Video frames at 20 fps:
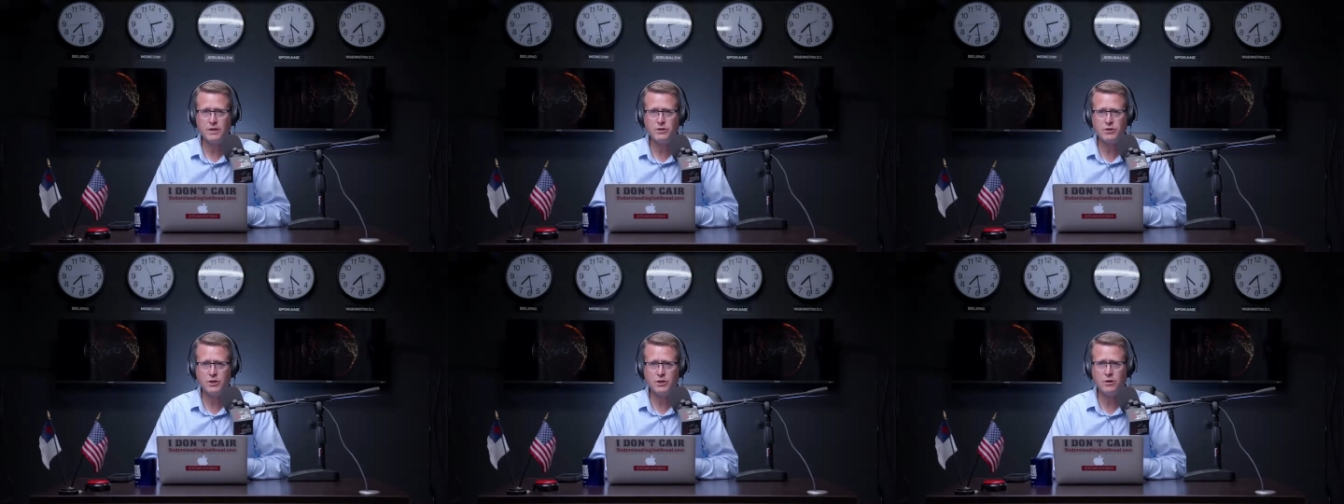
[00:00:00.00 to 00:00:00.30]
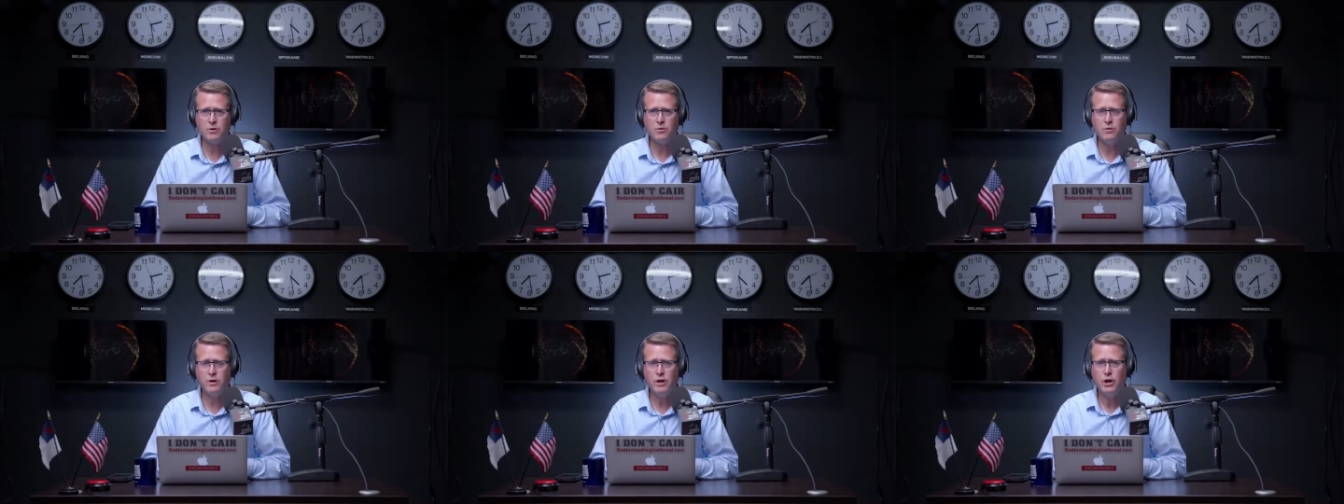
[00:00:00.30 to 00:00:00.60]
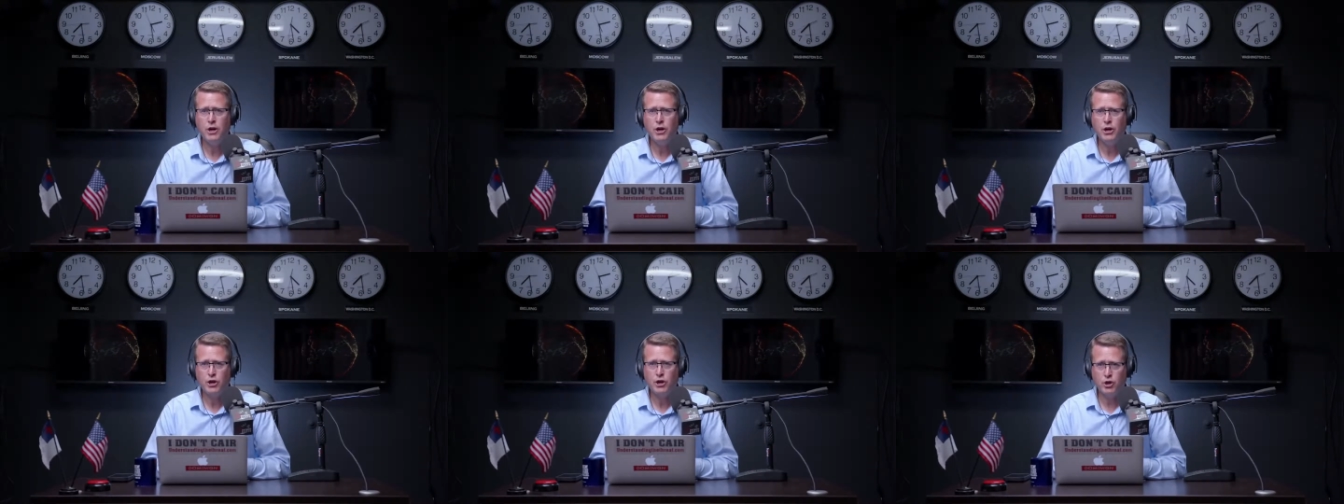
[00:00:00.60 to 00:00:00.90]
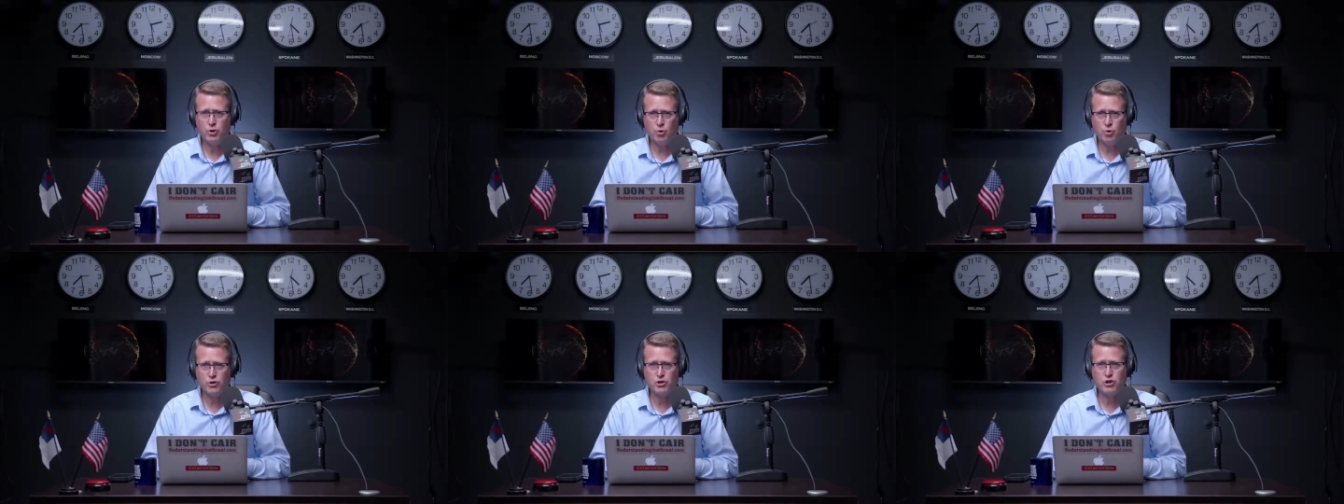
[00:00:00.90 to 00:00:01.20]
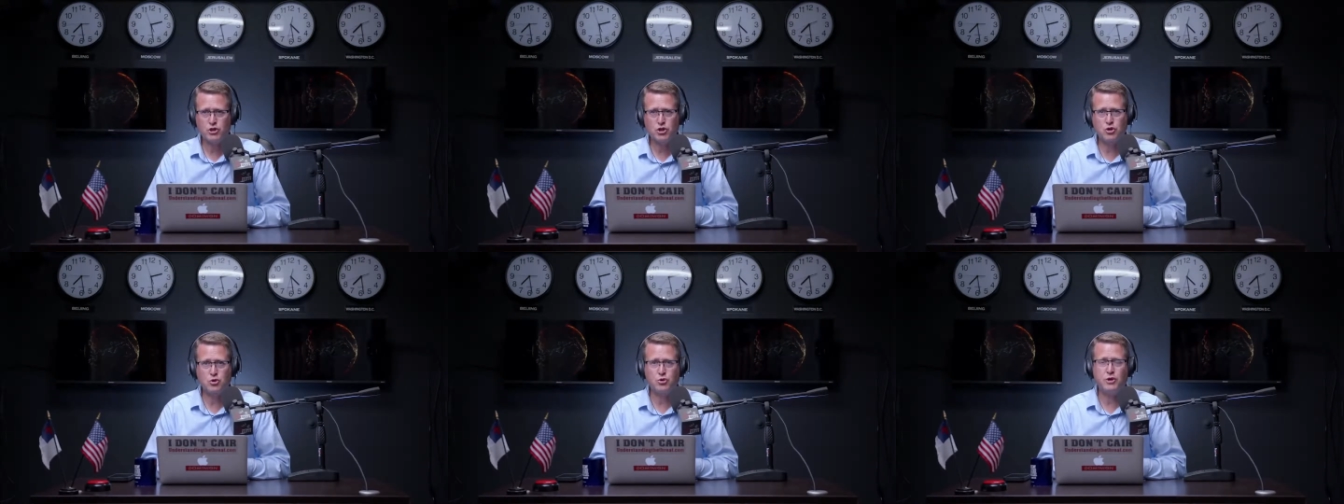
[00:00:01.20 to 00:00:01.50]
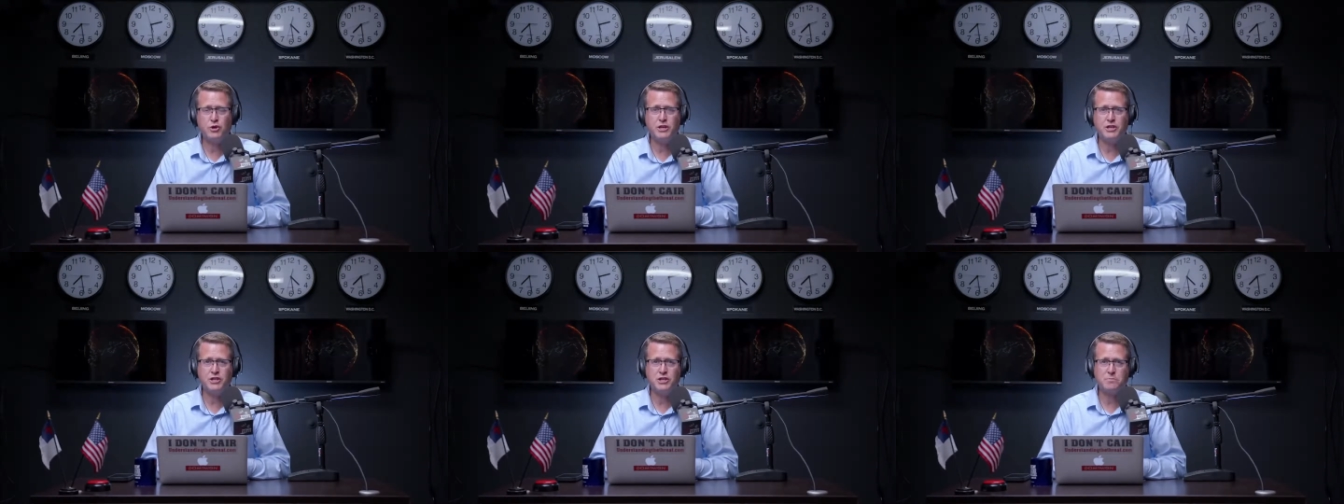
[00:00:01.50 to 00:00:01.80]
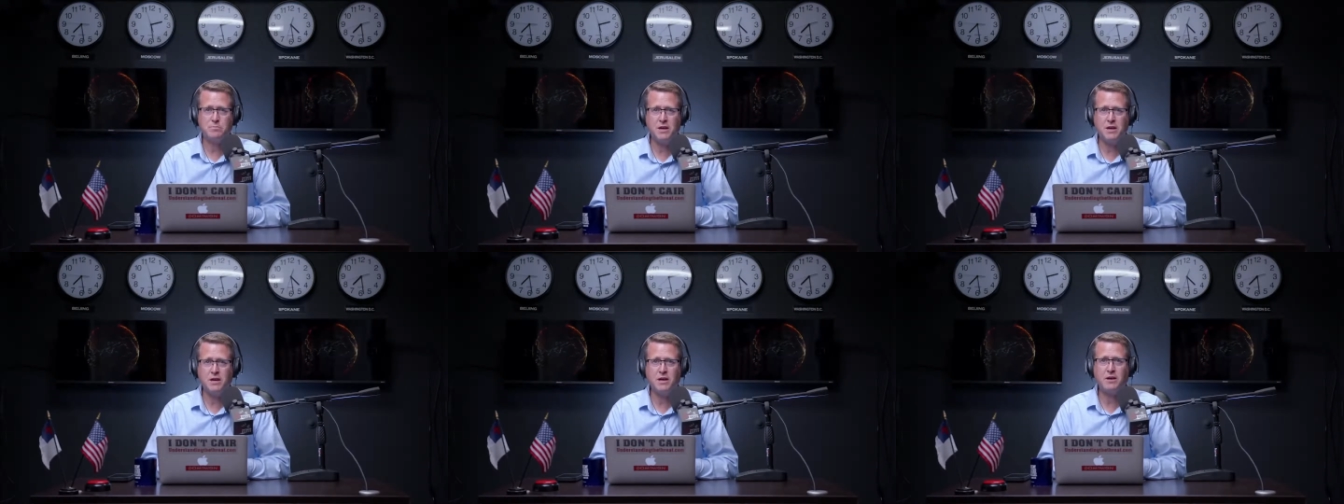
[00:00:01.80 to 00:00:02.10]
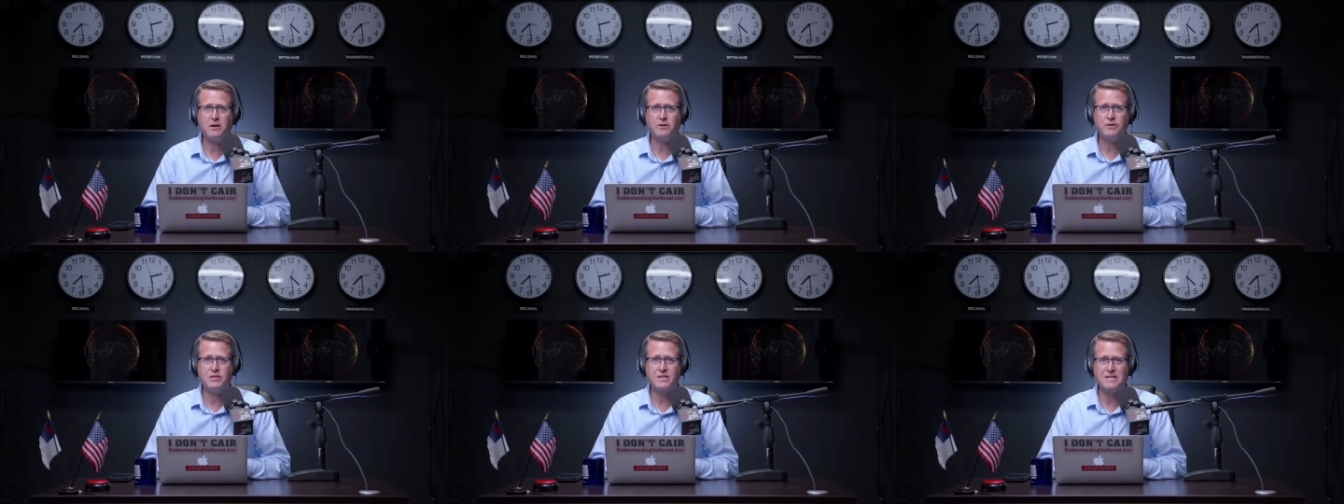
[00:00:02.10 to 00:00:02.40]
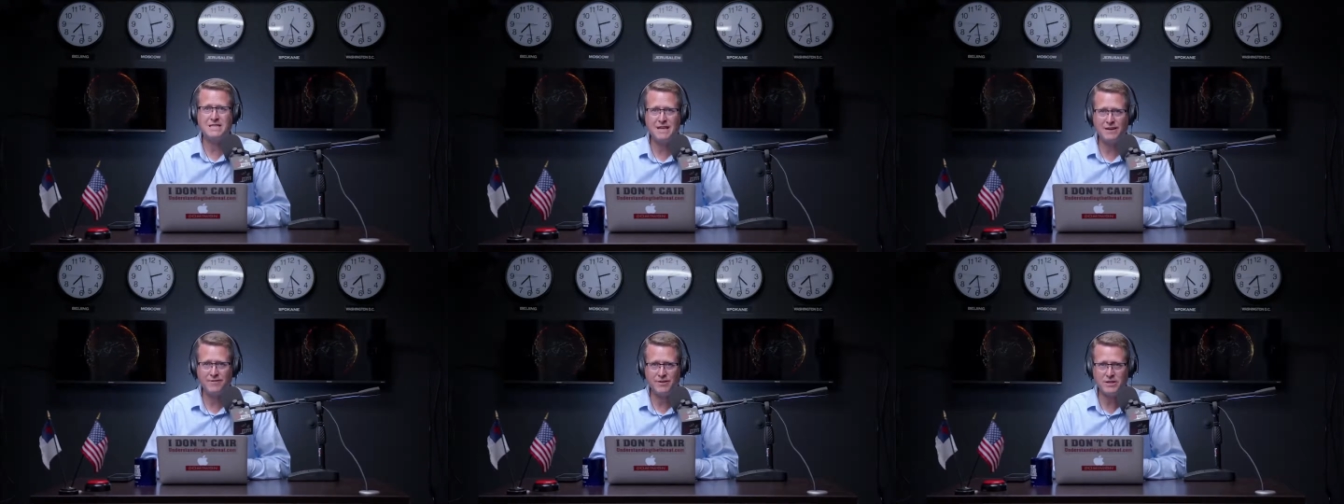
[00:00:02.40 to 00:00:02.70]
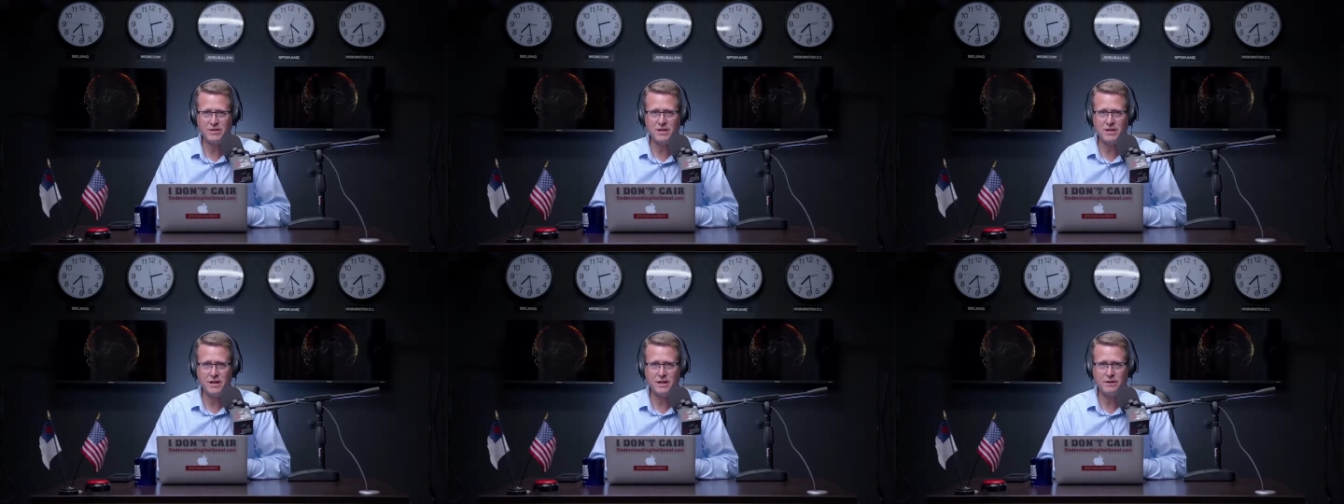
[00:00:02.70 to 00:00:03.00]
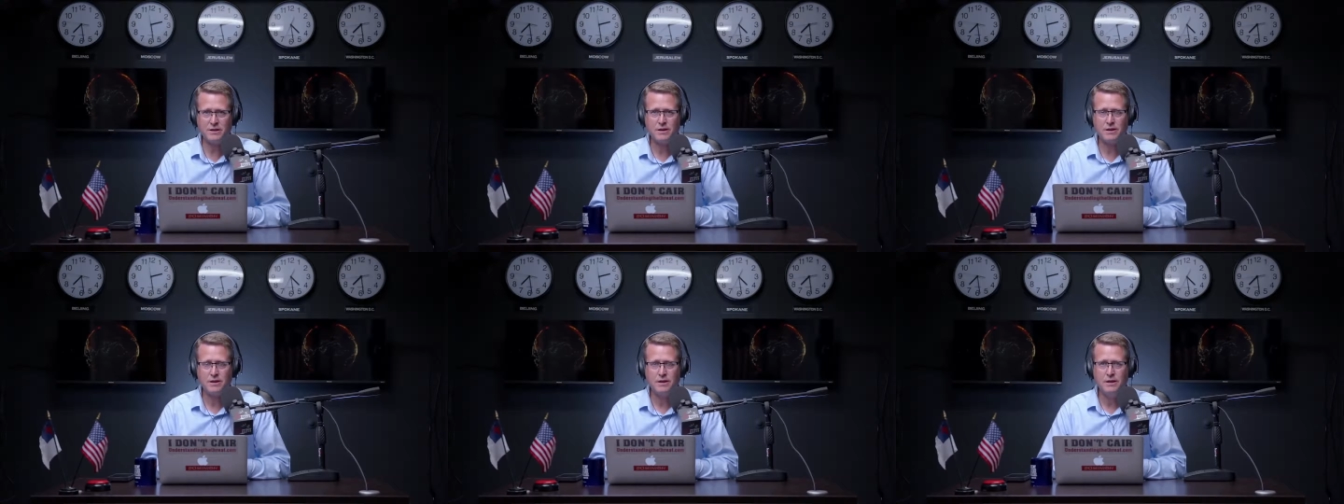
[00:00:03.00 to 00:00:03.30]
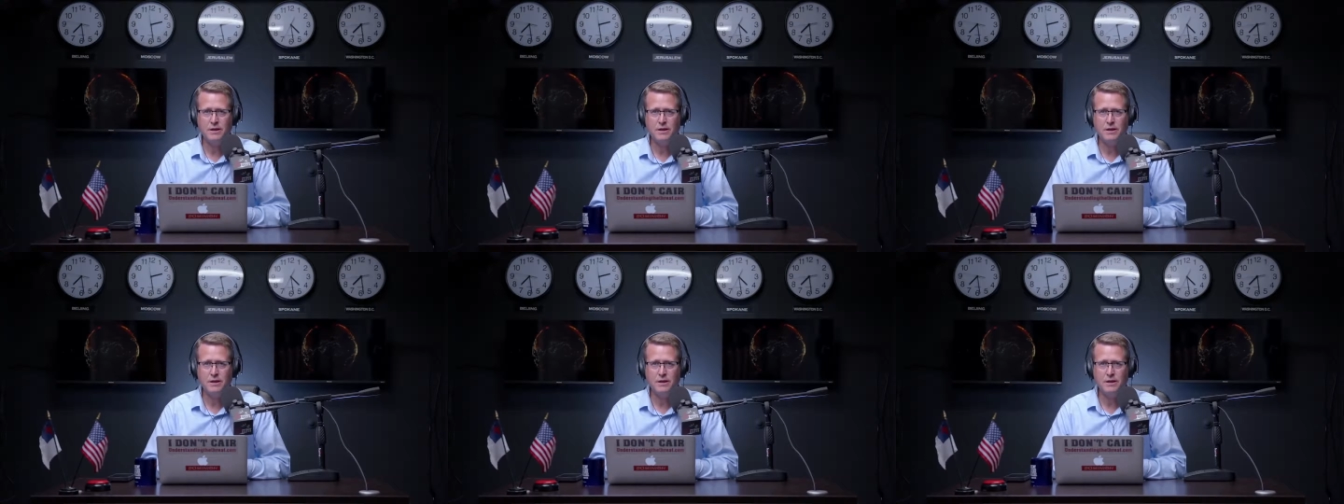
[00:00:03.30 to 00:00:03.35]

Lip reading: So yours truly is speaking on the 17th